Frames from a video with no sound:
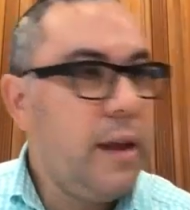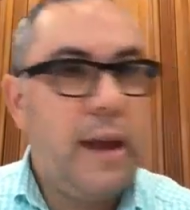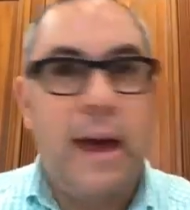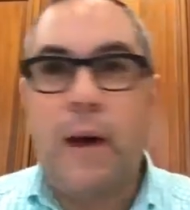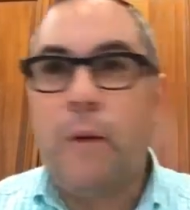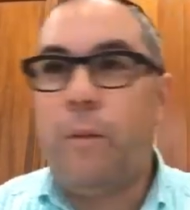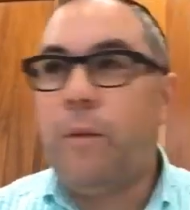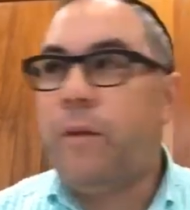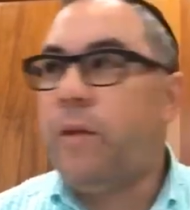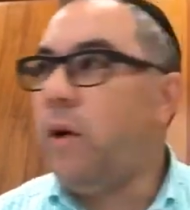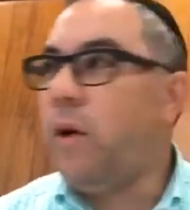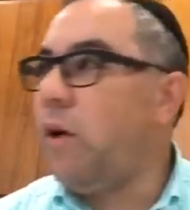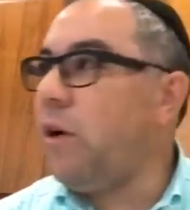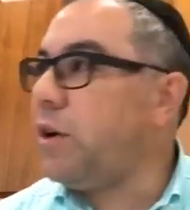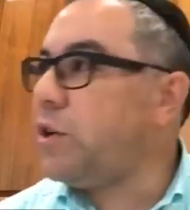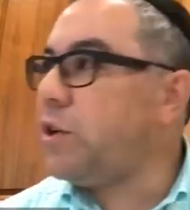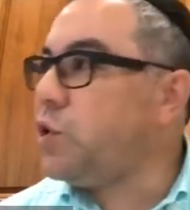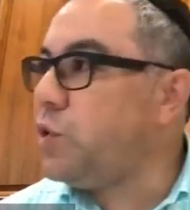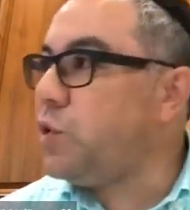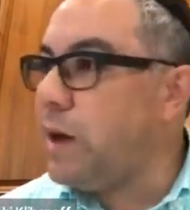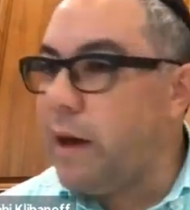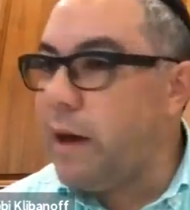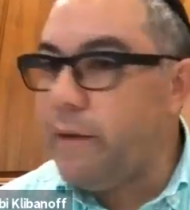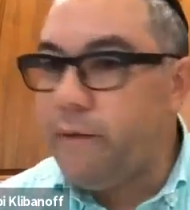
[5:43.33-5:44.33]
And when the ark
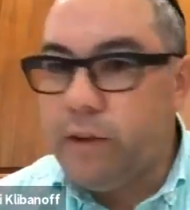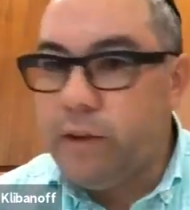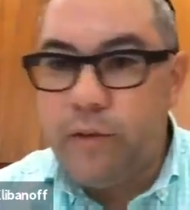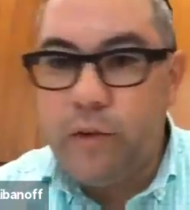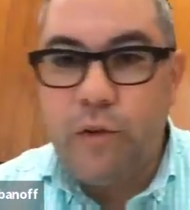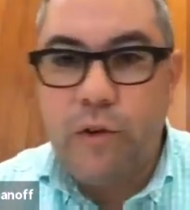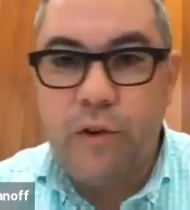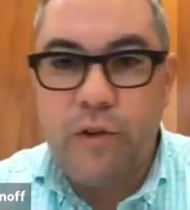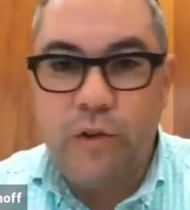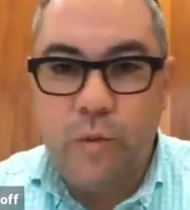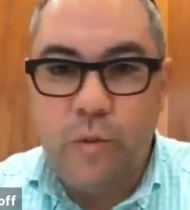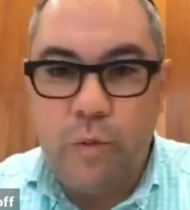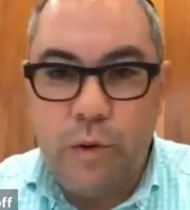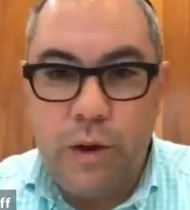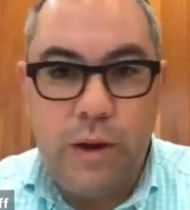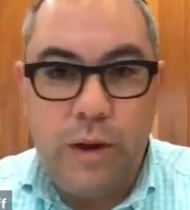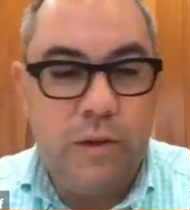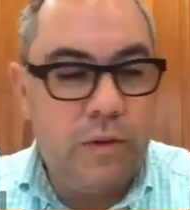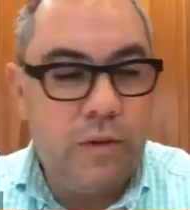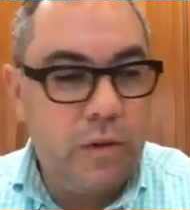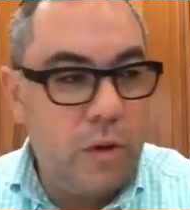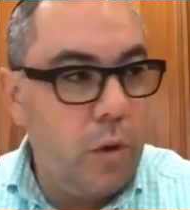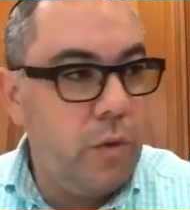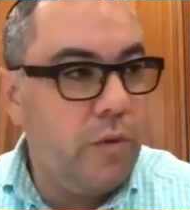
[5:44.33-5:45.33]
traveled, of course, we
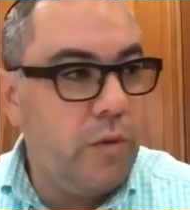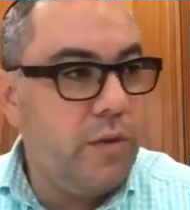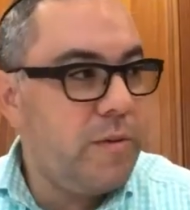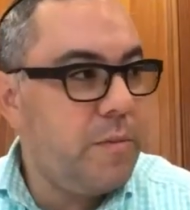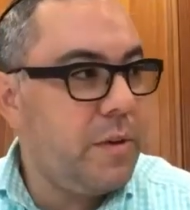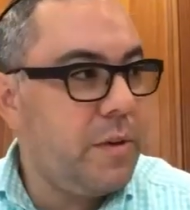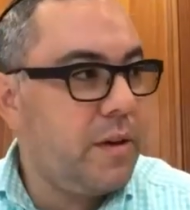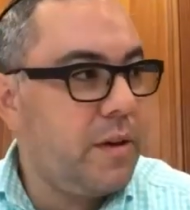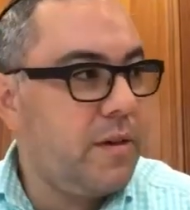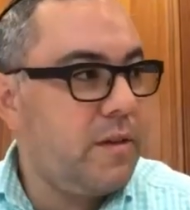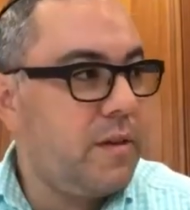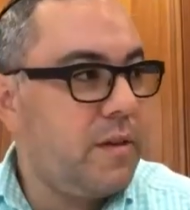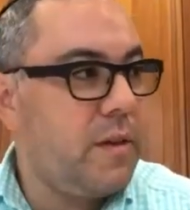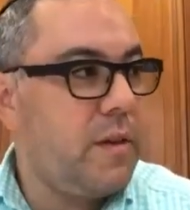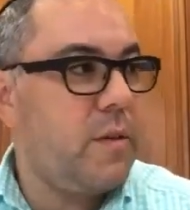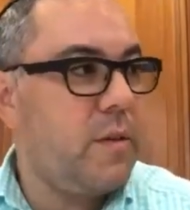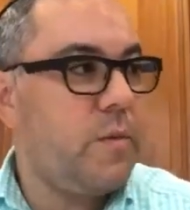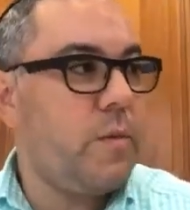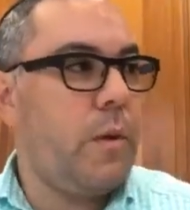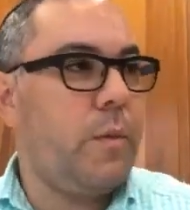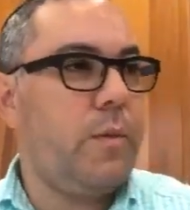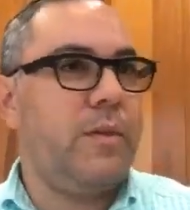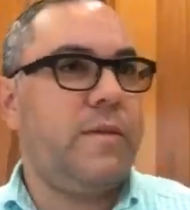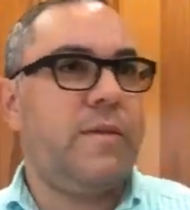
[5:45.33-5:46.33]
know this because this is
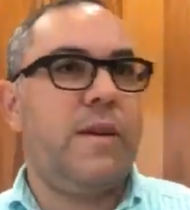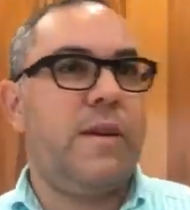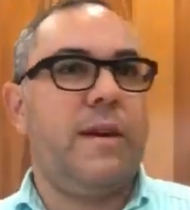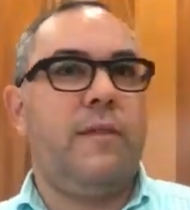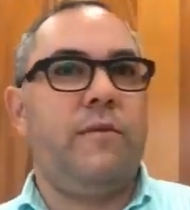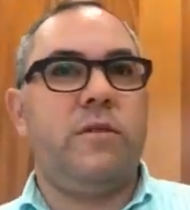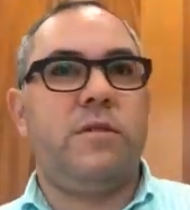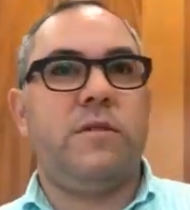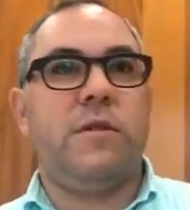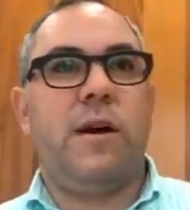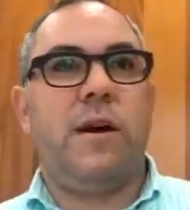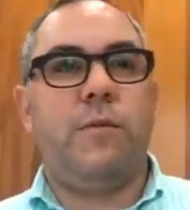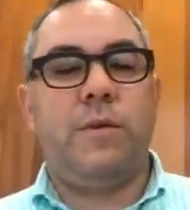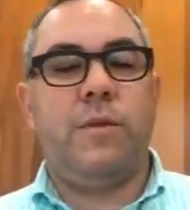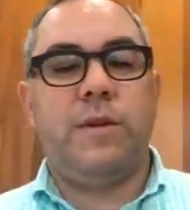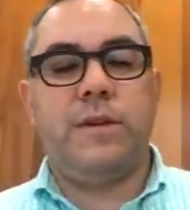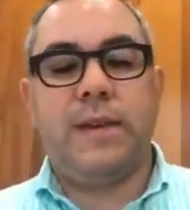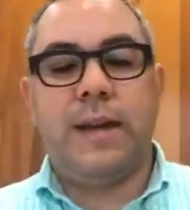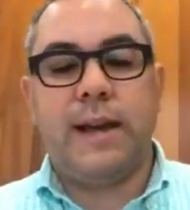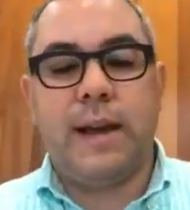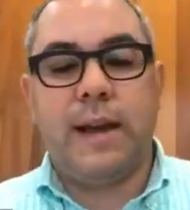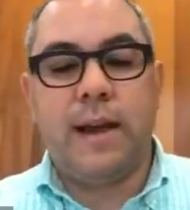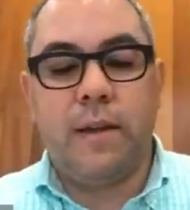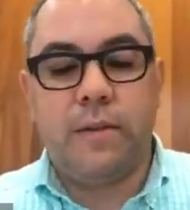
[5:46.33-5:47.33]
what we say every time we
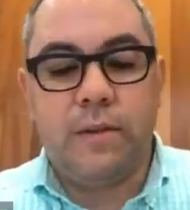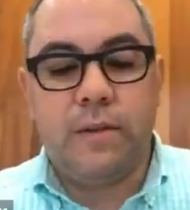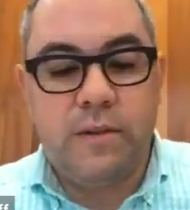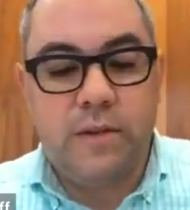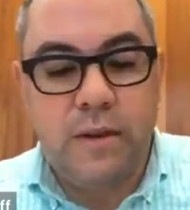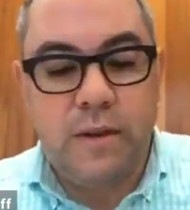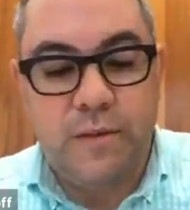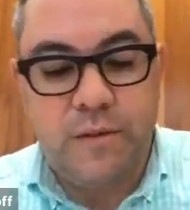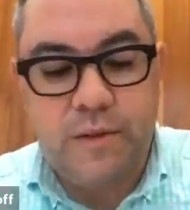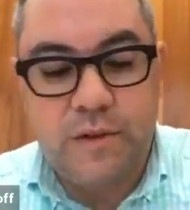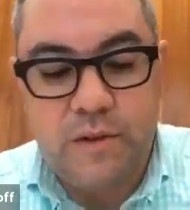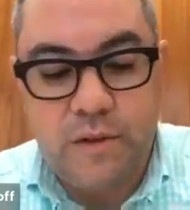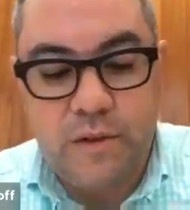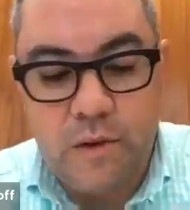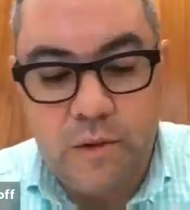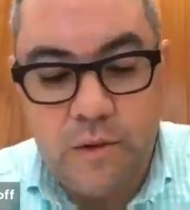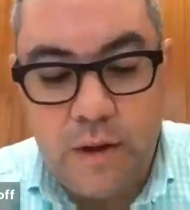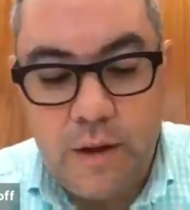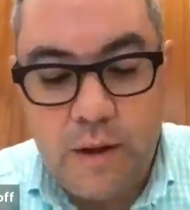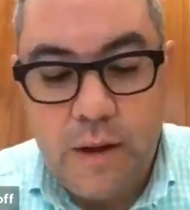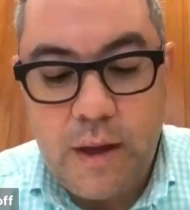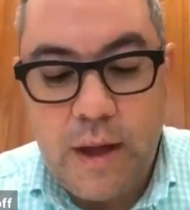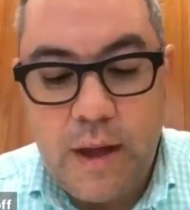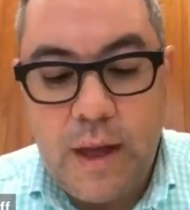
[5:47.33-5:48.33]
take out the Sefer
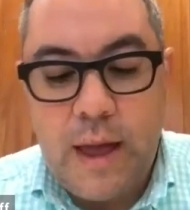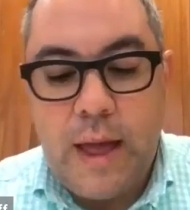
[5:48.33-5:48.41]
Torah.